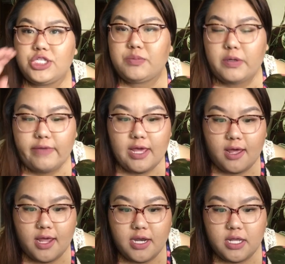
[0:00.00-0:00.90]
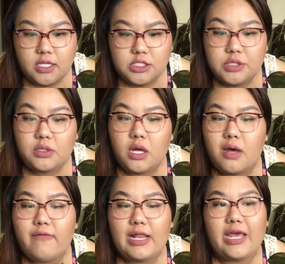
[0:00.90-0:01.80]
just moving on. Too
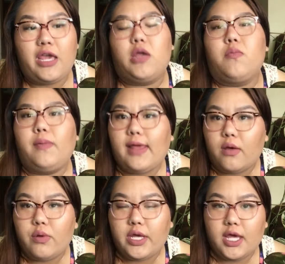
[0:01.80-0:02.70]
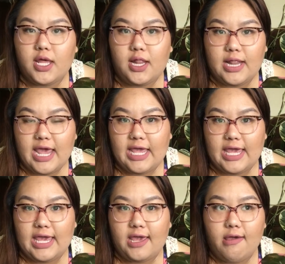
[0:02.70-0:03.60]
low of a light, your plant will get
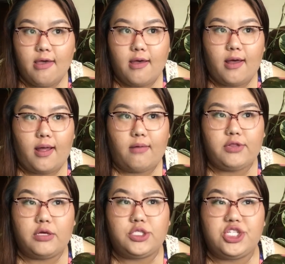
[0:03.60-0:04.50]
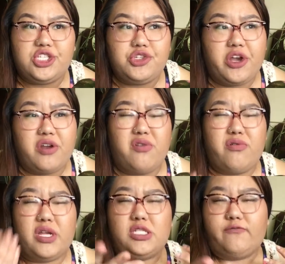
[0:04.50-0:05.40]
leggy. They'll just try to
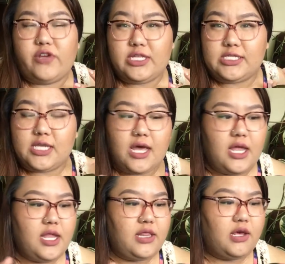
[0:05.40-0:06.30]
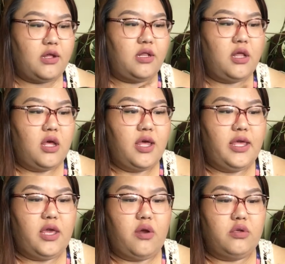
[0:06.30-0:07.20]
reach for the sun. They'll
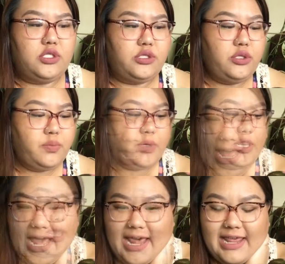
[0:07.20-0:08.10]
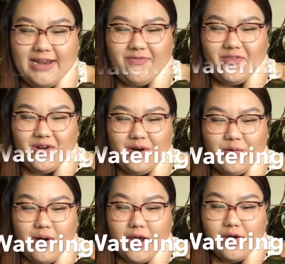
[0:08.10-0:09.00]
get super leggy. And then for
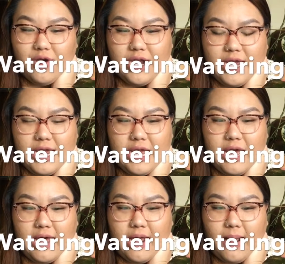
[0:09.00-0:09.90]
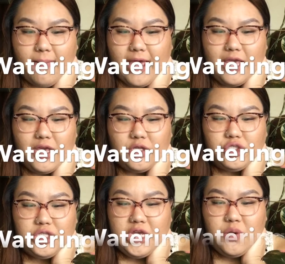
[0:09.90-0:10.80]
watering, I
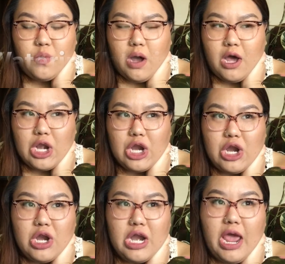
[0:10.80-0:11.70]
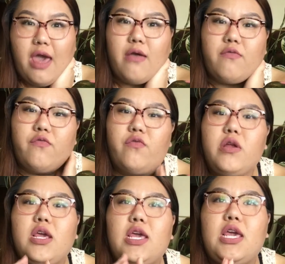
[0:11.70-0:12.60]
usually water
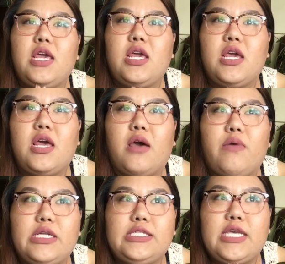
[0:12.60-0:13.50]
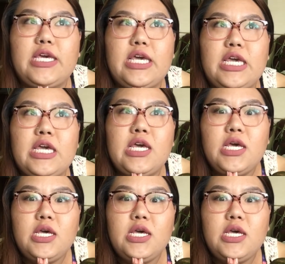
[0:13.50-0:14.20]
every, I want to say,